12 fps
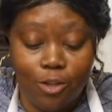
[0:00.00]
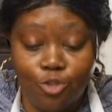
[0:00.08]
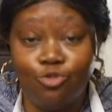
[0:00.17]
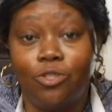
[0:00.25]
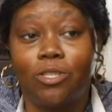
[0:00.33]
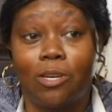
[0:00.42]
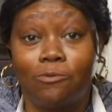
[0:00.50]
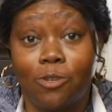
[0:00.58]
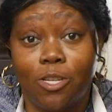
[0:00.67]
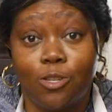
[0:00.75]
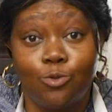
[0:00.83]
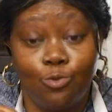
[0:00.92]
You
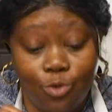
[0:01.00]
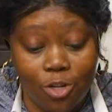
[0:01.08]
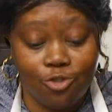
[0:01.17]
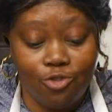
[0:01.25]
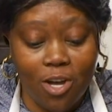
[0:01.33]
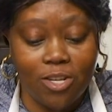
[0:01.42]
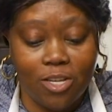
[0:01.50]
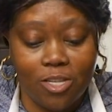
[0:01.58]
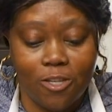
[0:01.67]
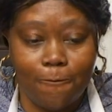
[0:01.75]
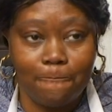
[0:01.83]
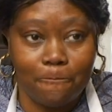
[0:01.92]
definitely want to try this.